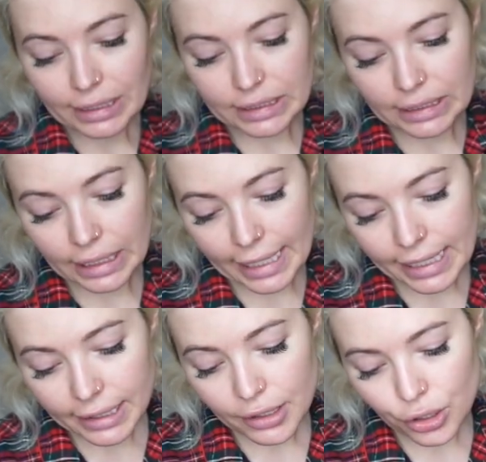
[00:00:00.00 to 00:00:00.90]

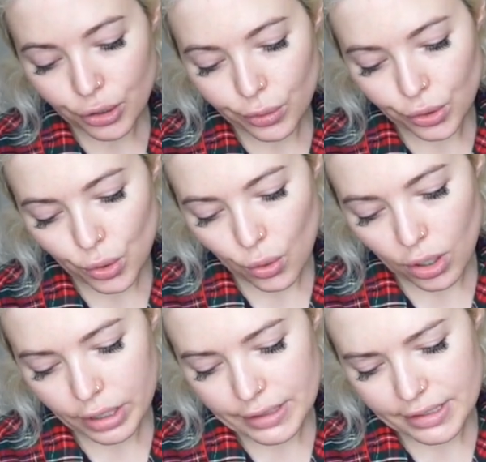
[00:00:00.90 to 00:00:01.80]
Ling New
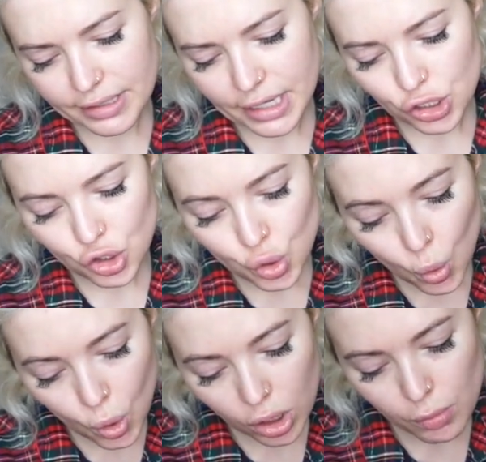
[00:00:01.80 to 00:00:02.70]
York. This is a
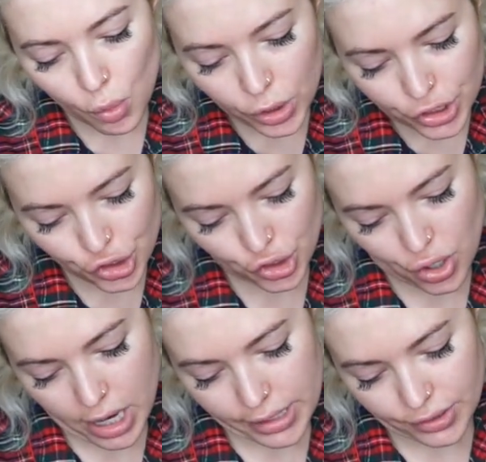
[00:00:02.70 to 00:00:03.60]
dual
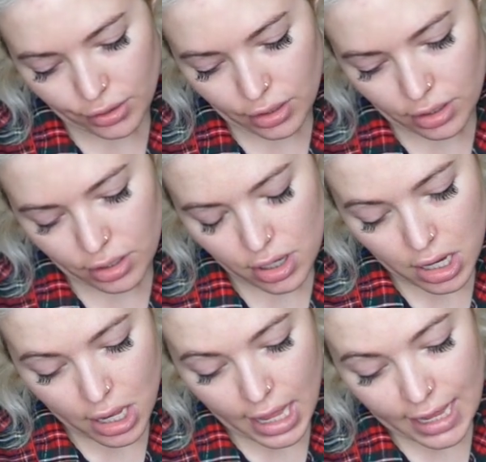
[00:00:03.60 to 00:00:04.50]
moisturizer,
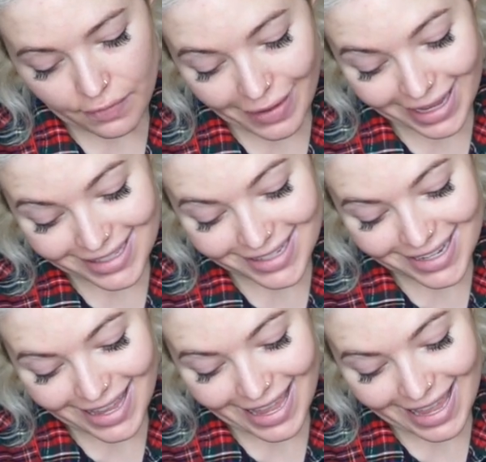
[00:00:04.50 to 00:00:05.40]
advanced
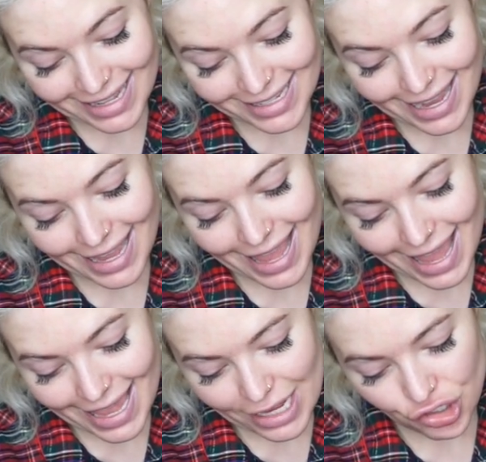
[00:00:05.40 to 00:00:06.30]

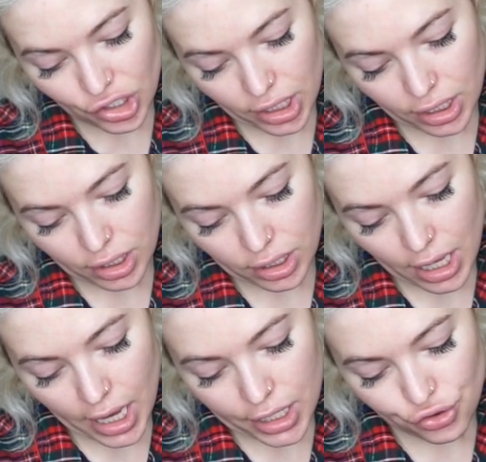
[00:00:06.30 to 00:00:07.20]
anti-aging
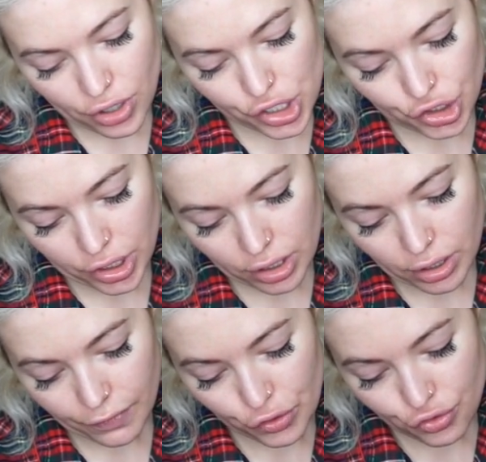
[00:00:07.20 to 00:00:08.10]

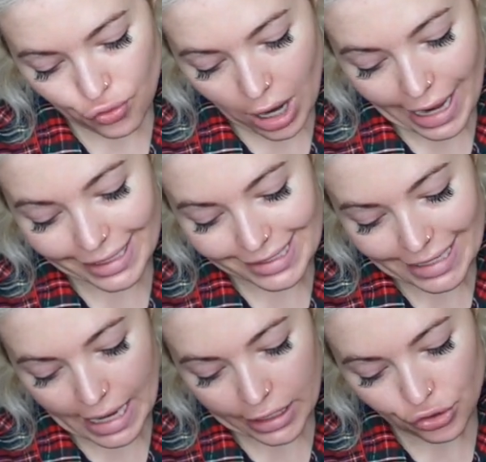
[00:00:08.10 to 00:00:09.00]
hydration for dry,
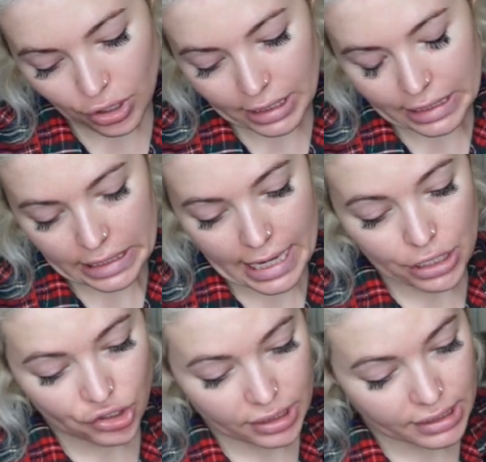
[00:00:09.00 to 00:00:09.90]
dehydrated, and
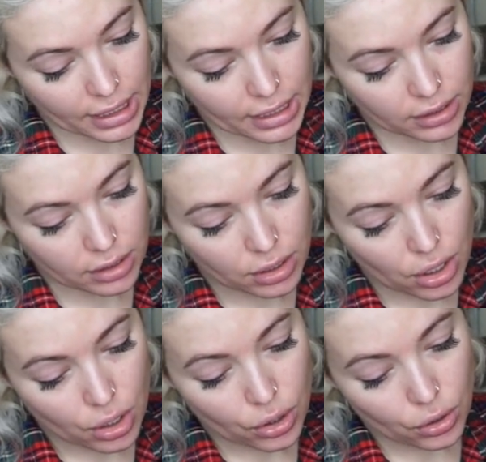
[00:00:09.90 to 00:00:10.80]
aging skin.
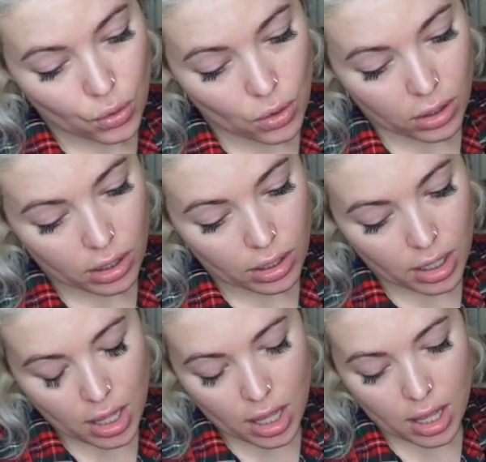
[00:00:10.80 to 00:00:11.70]
Cool.
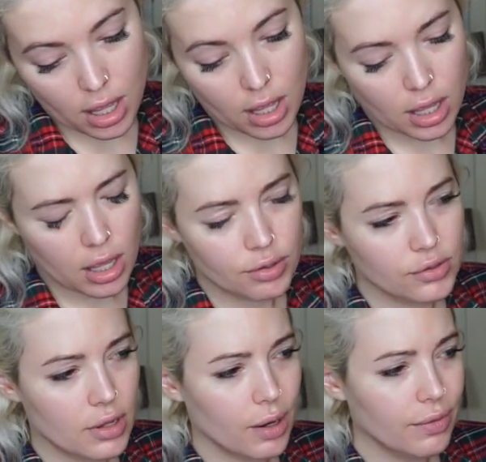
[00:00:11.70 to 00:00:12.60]
Um, I
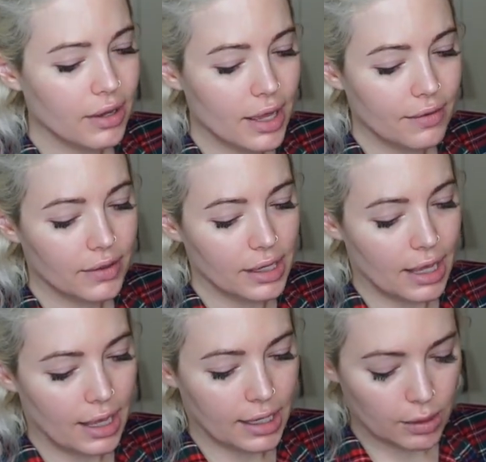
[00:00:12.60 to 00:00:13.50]
don't think I have
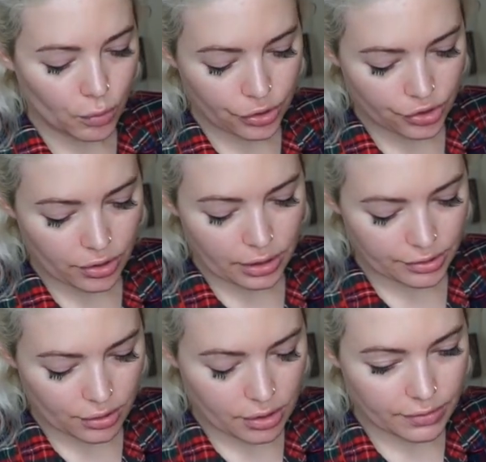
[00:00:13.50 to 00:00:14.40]
like any
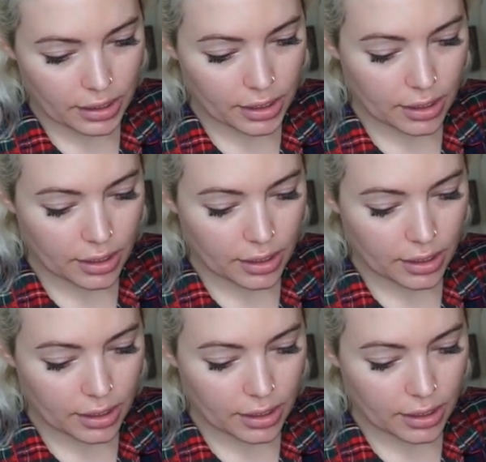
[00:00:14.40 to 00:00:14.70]
moisturizer on right